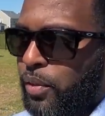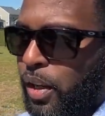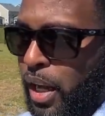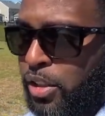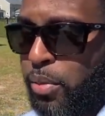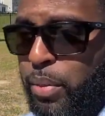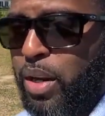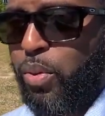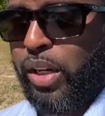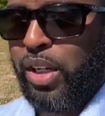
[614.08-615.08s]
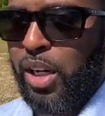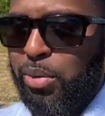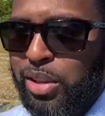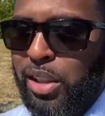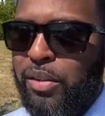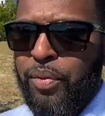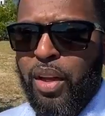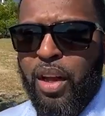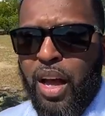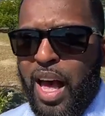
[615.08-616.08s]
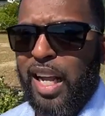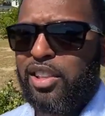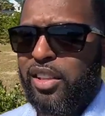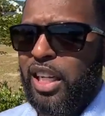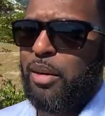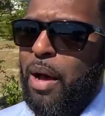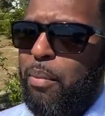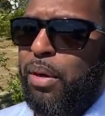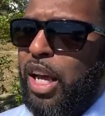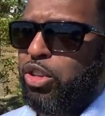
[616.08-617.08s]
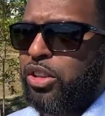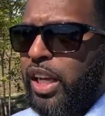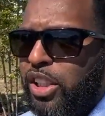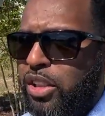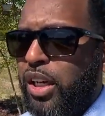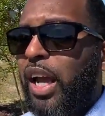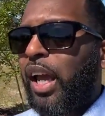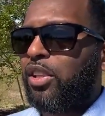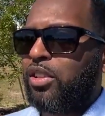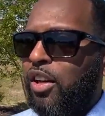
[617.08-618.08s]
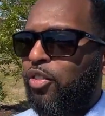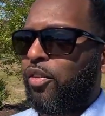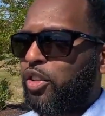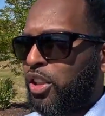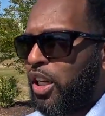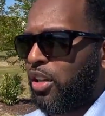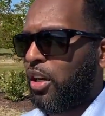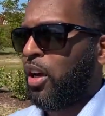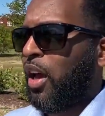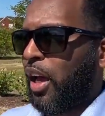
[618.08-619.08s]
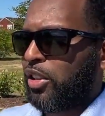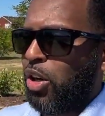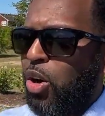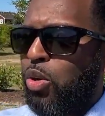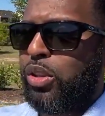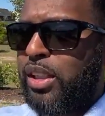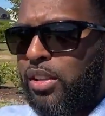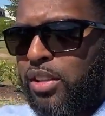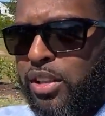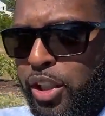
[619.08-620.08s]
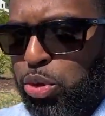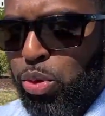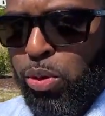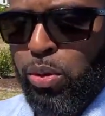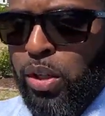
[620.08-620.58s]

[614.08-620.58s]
And to me, when it comes to actually thinking about Planter Station and Suffolk, Virginia as a whole, this is Central